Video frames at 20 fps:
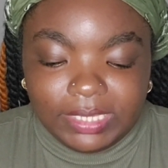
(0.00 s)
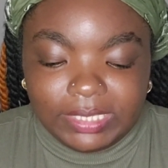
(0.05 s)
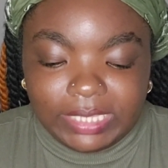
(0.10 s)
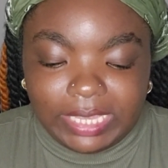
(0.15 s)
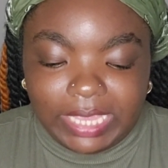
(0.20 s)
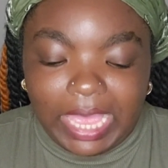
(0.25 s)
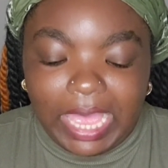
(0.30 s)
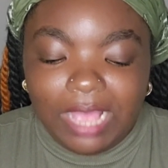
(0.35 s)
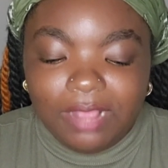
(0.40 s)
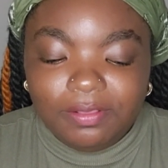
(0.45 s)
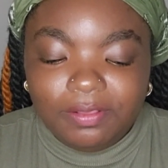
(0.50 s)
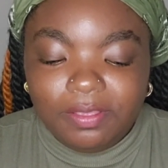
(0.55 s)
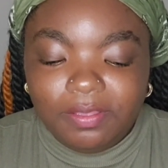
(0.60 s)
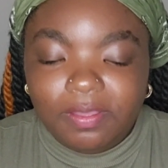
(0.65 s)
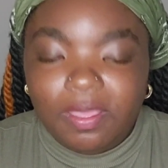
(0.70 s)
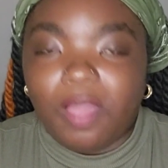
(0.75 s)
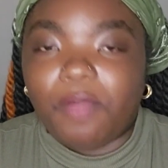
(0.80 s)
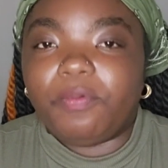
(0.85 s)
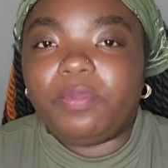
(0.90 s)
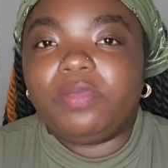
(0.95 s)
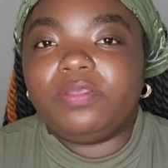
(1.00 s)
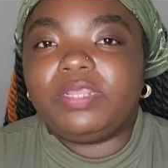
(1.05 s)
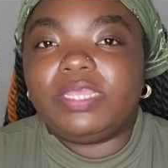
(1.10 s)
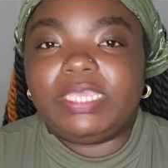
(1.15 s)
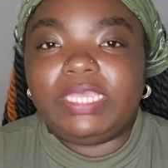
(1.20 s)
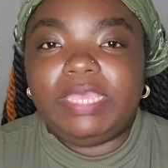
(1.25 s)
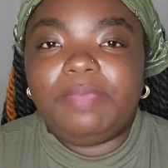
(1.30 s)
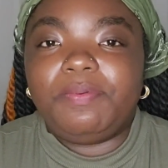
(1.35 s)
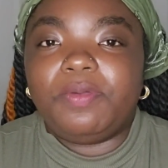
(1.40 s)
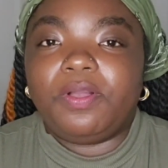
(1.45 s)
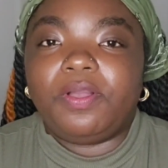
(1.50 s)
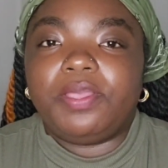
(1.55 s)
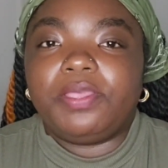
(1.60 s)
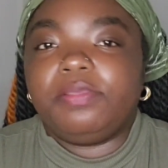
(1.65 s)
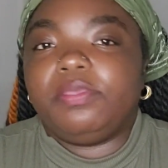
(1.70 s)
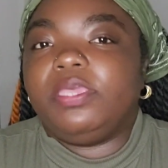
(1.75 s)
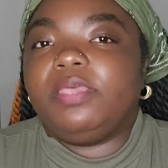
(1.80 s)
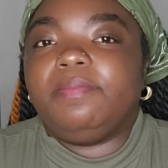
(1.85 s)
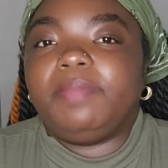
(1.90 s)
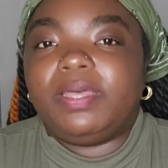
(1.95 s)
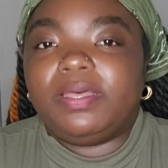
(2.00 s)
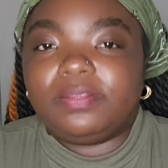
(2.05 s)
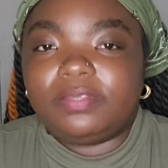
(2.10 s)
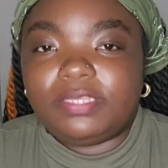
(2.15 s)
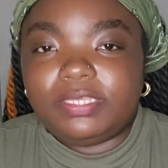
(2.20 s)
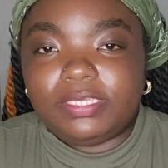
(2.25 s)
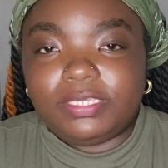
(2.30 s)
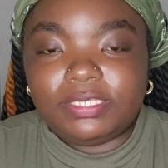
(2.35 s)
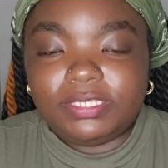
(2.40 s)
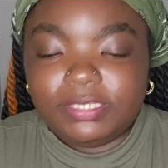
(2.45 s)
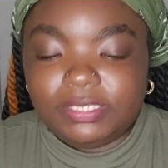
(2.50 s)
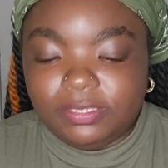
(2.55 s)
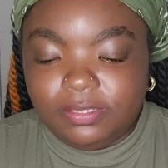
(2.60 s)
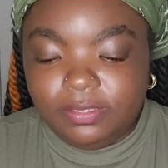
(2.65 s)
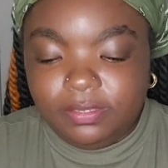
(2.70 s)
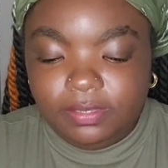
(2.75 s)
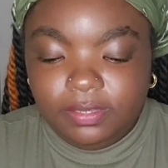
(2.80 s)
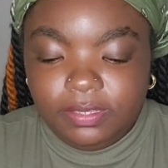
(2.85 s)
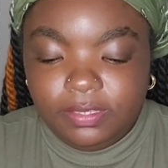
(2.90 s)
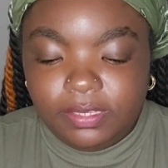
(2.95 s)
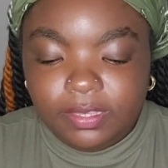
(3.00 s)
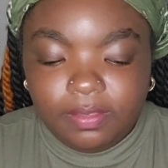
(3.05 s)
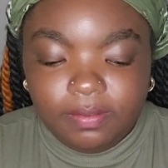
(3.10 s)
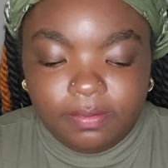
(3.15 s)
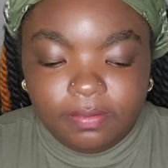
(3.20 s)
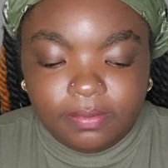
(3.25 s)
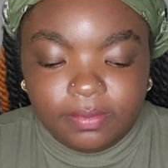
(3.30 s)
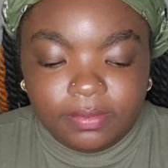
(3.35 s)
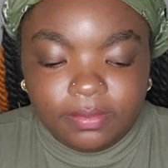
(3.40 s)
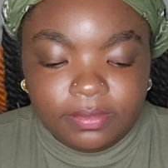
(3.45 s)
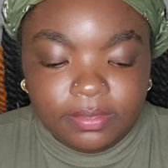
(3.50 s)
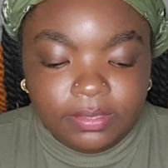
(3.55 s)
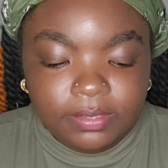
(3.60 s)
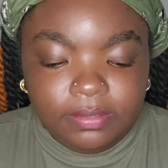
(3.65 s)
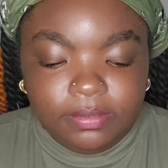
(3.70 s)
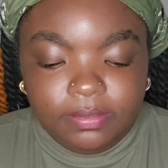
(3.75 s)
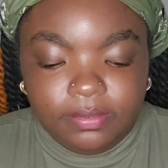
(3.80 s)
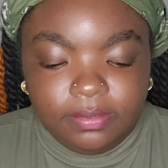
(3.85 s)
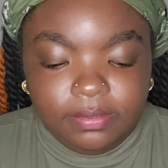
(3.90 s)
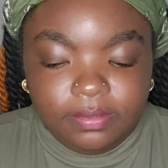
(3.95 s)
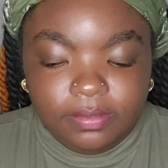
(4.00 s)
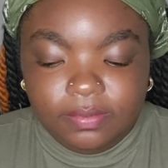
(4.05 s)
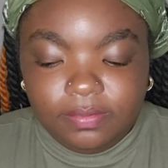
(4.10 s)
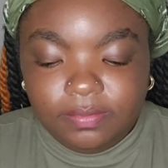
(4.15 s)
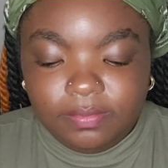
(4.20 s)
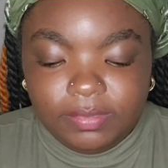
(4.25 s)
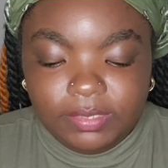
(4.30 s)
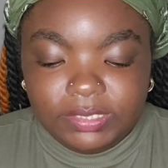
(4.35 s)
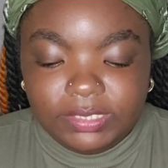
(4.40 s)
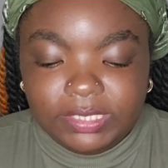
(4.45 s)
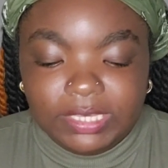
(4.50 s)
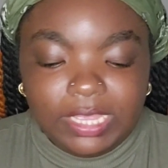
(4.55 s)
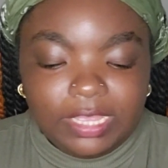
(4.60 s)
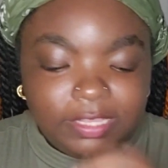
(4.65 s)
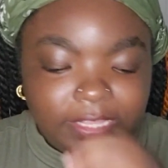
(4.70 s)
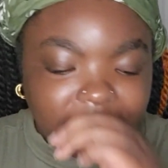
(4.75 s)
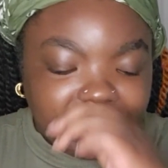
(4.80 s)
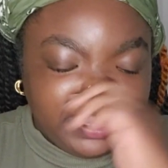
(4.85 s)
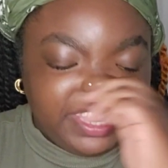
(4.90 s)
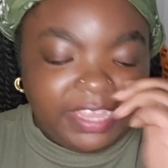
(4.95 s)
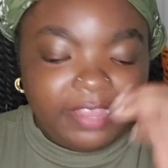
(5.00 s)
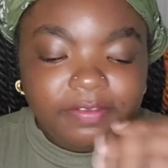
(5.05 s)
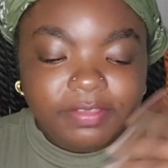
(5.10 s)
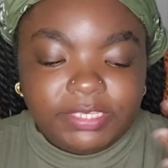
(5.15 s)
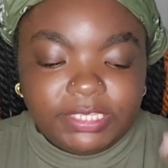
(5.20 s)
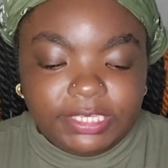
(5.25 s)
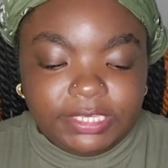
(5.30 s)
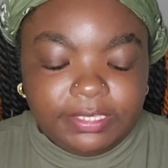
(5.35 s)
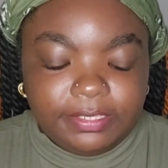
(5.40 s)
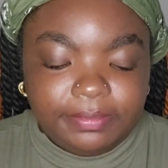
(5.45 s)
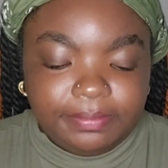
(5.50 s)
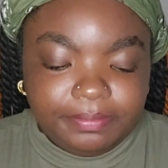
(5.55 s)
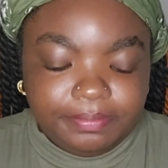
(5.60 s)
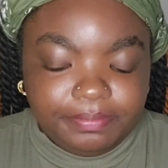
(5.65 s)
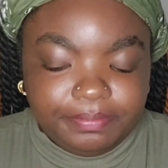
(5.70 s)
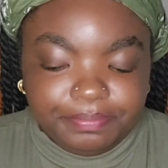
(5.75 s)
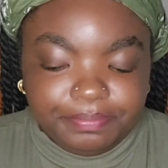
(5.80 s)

Like how long are we going to keep arguing about this? You know? It's kind of like an irritant.